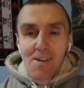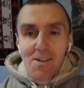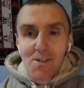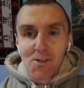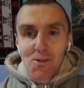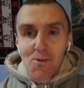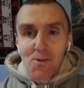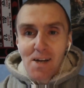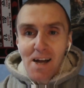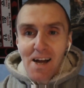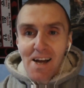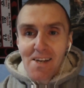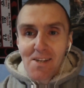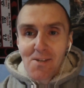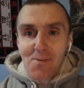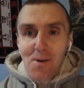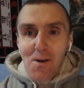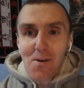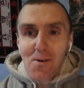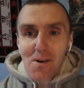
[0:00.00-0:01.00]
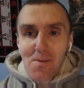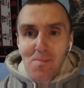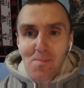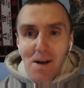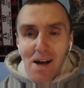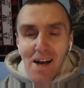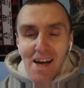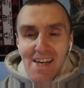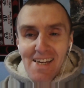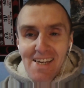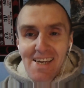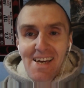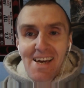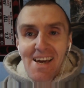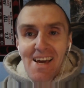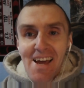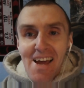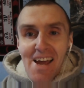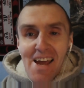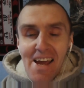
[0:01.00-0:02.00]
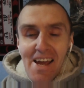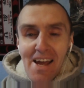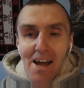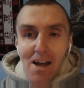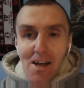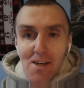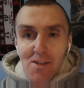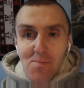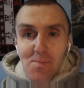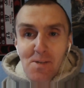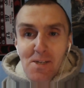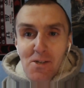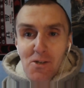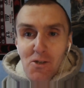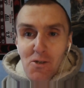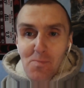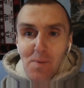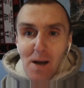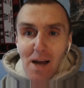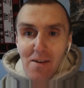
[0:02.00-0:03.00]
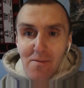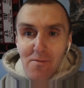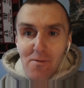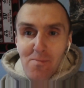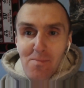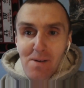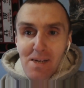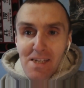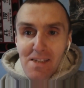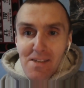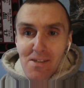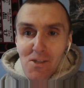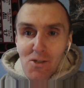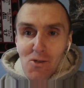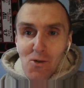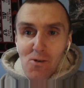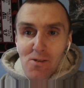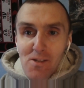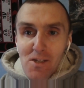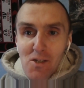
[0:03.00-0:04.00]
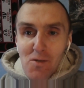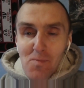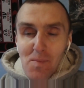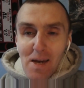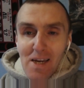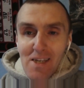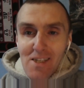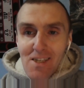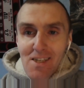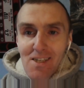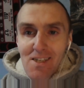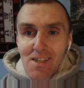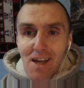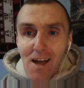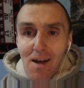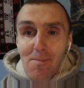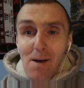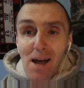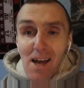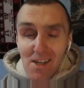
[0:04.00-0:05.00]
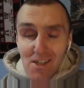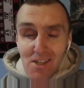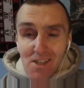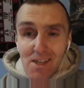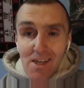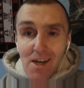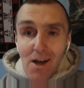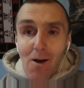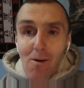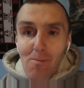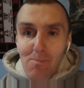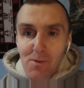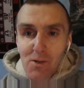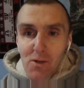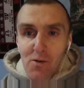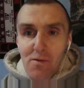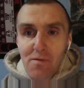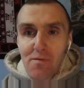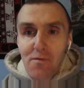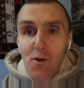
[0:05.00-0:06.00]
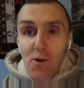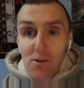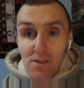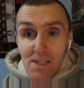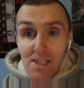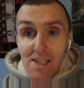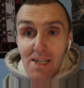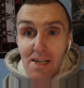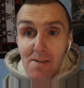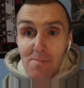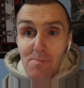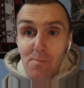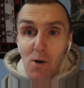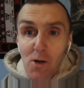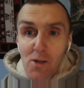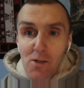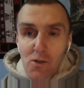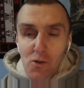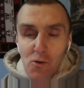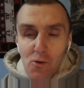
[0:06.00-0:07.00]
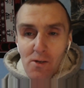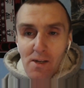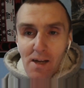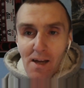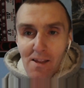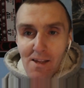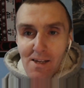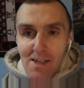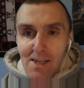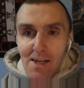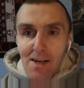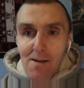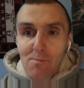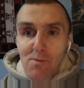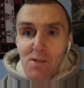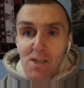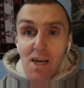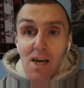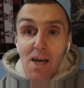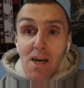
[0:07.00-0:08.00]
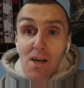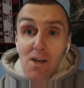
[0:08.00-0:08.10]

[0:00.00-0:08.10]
So guys, welcome back. That's me just back from my eating disorder specialist. I'm actually up to 49.2 kilograms.